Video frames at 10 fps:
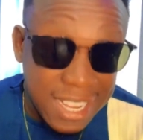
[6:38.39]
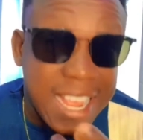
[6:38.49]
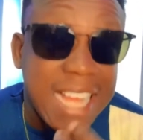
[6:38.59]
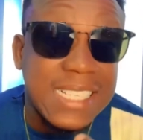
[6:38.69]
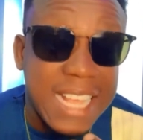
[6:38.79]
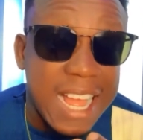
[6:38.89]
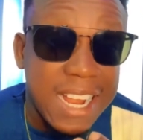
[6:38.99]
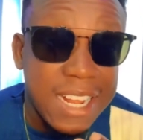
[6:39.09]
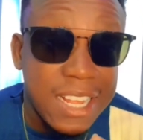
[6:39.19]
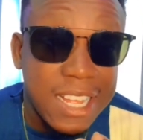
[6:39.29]
Kasa,
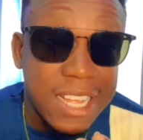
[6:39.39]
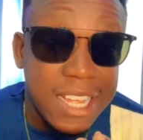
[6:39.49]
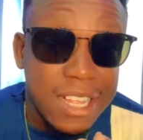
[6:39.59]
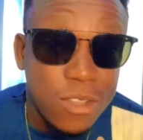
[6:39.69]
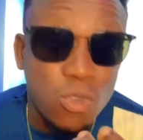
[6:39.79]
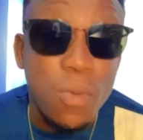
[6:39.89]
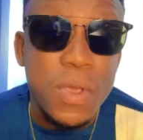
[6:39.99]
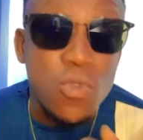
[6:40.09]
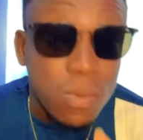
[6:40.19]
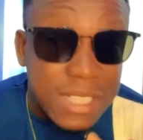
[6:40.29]
to me
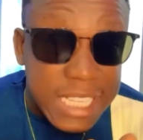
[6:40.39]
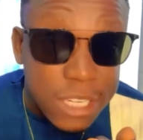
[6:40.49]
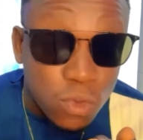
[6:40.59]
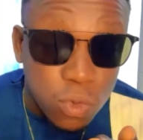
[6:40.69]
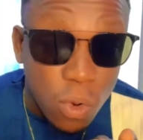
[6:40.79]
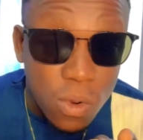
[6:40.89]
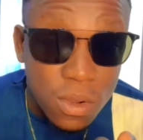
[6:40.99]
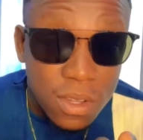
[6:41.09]
wom see too,